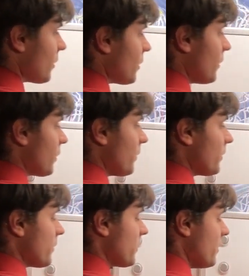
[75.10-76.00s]
going around
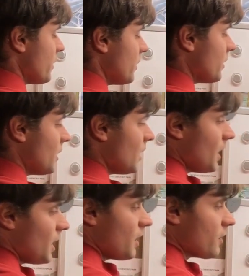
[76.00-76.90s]
the Sun,
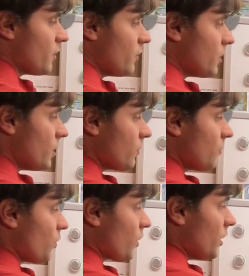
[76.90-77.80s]
it's going to go in a
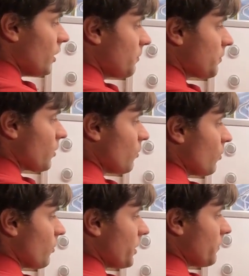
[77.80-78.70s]
more elliptical
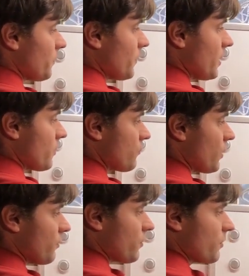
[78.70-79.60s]
orbit as it
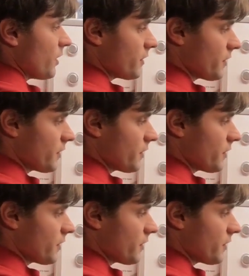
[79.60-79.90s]
travels around the